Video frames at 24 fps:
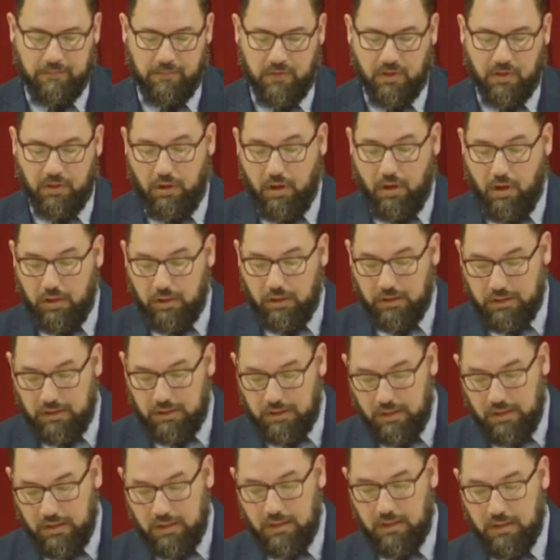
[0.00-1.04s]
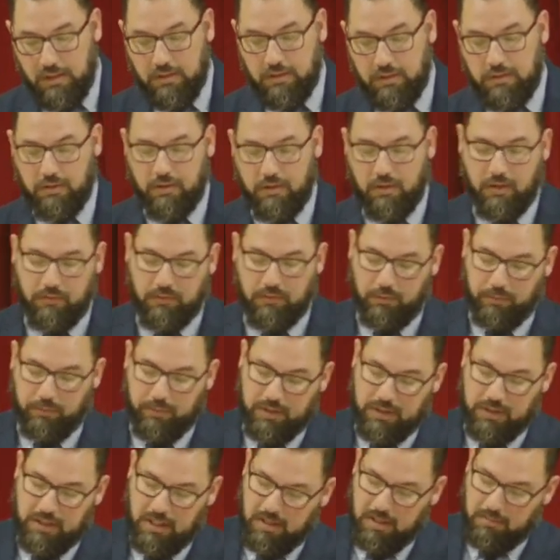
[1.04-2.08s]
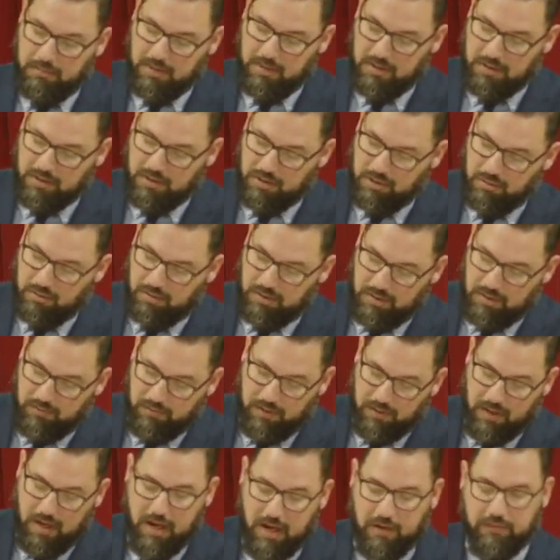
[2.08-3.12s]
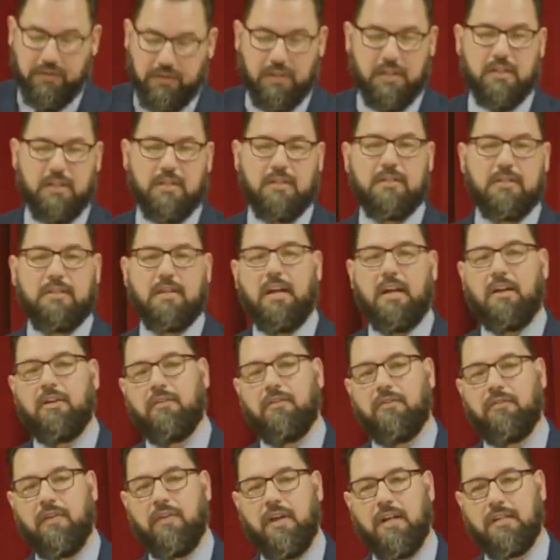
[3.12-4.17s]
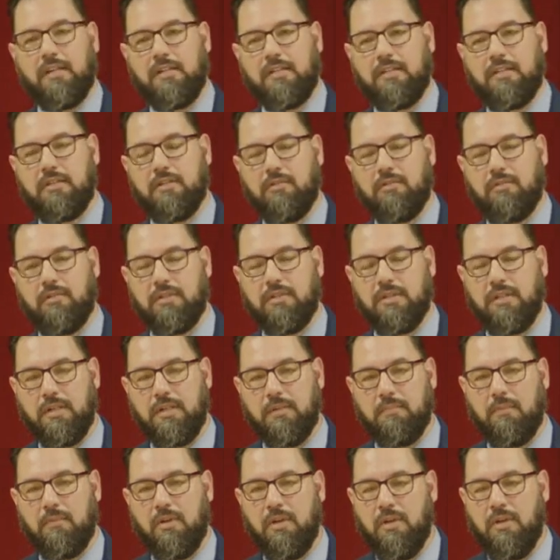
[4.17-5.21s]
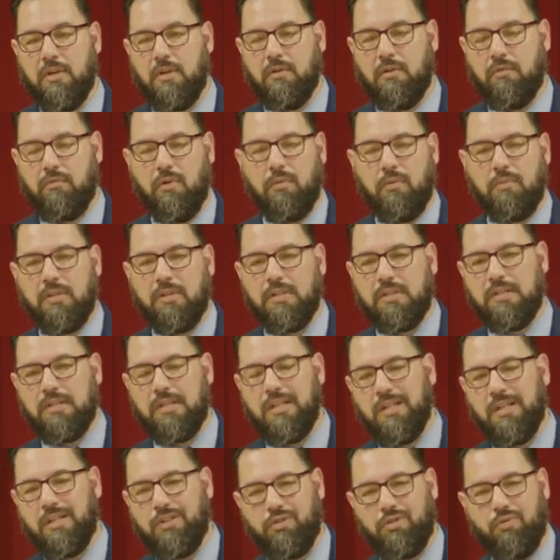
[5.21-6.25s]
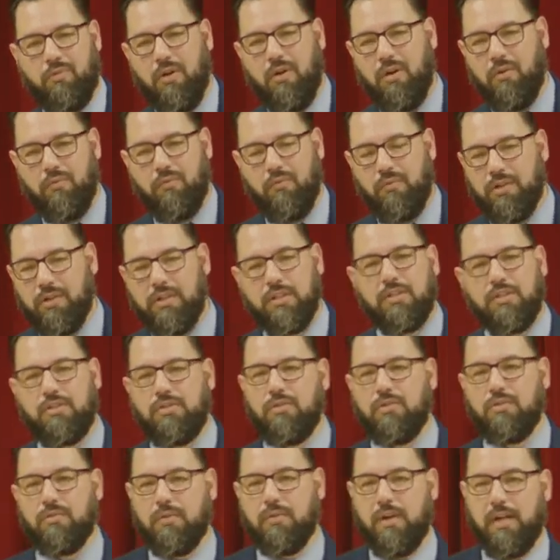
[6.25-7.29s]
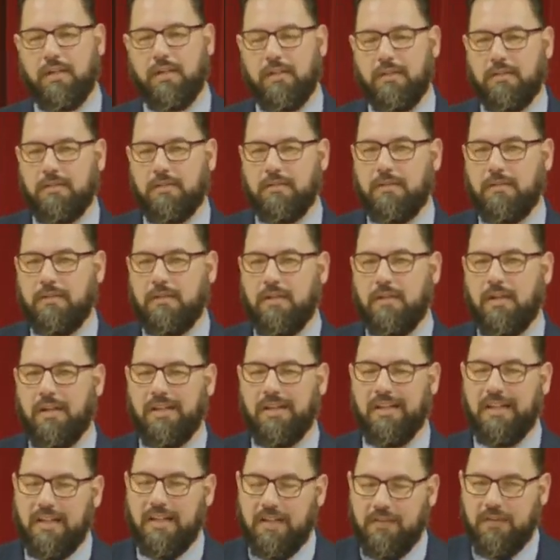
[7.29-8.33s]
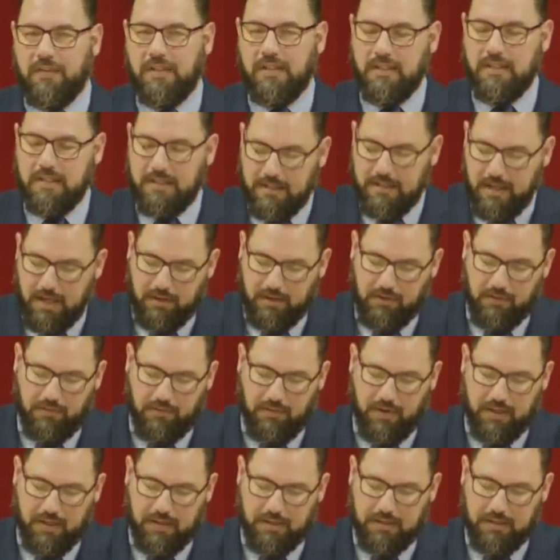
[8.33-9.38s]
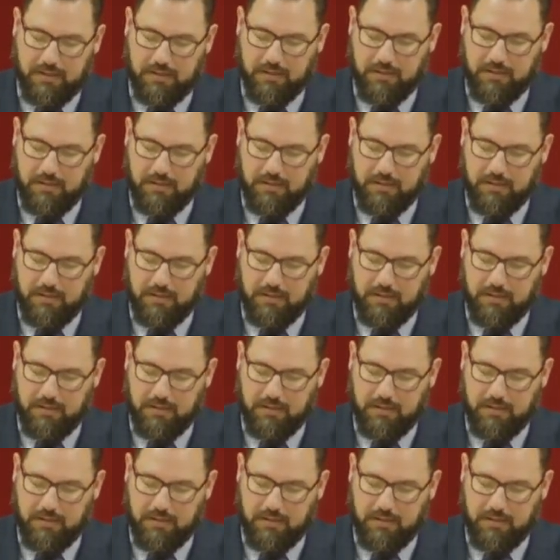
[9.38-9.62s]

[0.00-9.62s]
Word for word: The calling to, of the redeemed is to live a life that is sacrificed towards him. Romans 12, 1 and 2, right? a living sacrifice.